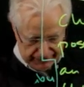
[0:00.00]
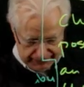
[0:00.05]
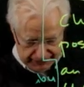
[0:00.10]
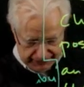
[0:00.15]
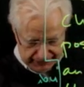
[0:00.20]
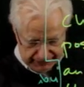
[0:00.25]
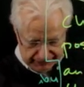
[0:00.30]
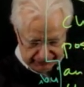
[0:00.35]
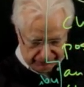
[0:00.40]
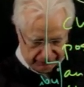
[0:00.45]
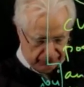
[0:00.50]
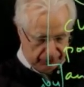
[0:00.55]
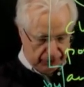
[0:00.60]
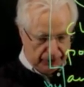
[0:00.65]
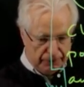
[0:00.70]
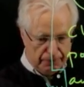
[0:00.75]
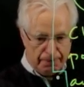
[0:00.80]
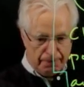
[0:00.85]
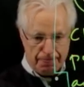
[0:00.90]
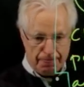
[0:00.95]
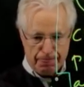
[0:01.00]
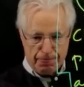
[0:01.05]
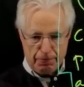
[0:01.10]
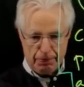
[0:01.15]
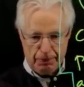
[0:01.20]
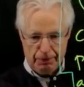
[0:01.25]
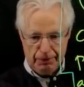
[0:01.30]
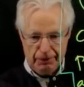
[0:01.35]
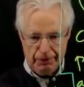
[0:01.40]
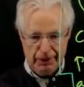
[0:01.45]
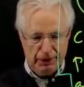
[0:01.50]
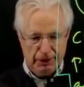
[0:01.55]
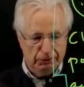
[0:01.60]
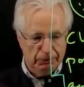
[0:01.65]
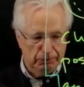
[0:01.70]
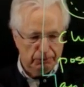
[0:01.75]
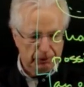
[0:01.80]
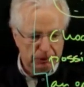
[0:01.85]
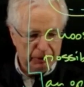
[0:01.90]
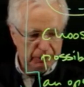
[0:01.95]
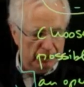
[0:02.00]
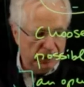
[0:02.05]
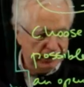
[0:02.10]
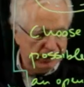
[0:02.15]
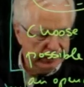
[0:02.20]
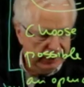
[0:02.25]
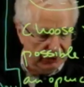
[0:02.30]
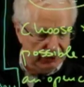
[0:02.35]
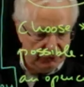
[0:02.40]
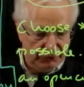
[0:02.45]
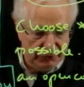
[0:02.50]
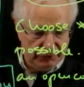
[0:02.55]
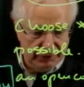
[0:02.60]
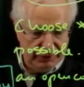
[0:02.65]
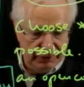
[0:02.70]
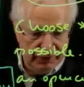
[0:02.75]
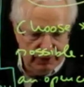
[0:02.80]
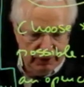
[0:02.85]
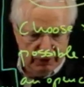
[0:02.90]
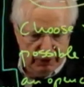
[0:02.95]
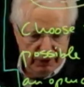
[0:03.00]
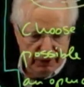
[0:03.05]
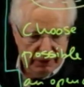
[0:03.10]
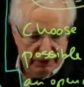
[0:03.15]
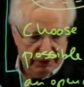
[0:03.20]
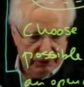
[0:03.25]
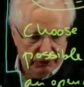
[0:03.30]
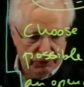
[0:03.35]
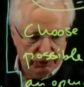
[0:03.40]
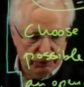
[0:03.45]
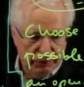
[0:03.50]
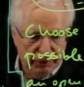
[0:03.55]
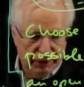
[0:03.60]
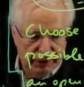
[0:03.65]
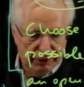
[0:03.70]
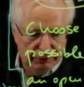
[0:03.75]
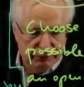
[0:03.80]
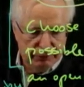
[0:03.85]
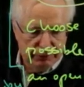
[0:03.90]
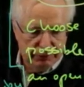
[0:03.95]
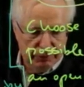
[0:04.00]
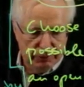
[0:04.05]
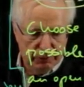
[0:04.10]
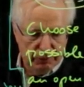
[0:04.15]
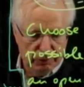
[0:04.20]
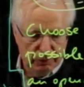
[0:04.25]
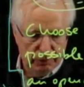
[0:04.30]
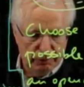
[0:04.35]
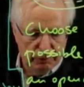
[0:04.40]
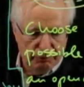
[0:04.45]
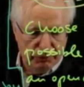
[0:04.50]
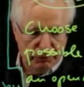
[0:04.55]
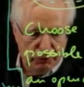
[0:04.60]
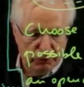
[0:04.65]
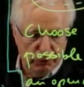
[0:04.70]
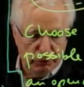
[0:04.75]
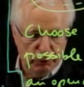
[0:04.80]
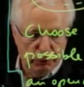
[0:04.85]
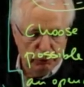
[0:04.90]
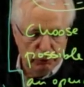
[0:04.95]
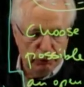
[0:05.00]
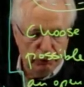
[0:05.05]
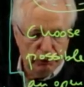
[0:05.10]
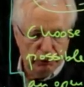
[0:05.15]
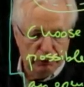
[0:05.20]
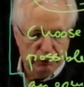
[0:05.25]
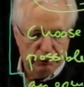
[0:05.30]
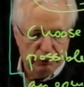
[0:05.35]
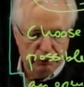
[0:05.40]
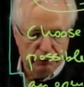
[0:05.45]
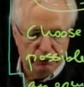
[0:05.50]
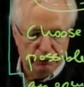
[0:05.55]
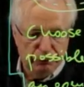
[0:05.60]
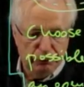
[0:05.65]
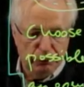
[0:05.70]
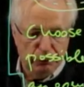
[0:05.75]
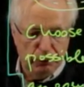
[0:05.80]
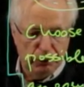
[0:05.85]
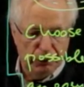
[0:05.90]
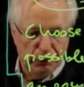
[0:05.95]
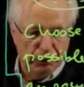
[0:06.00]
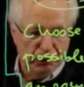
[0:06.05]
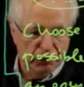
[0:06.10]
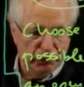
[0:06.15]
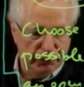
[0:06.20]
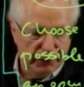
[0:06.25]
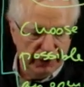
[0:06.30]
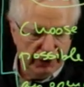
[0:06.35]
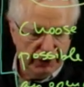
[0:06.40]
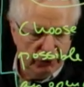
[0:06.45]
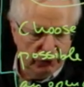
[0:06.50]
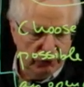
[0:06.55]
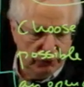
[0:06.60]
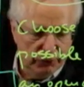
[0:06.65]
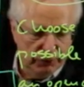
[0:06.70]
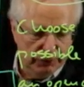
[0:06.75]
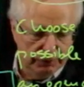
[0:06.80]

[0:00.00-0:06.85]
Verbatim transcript: and then we might guess it. So we have 2, 4, 6,